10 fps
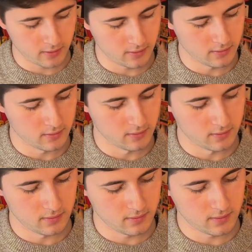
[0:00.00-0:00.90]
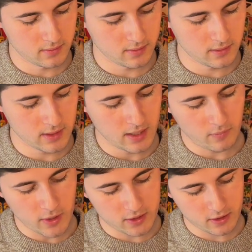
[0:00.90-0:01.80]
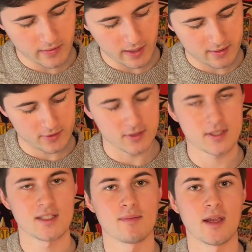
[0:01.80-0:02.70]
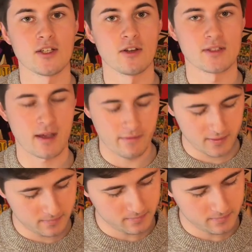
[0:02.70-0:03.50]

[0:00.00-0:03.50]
we can turn that into a C major 7.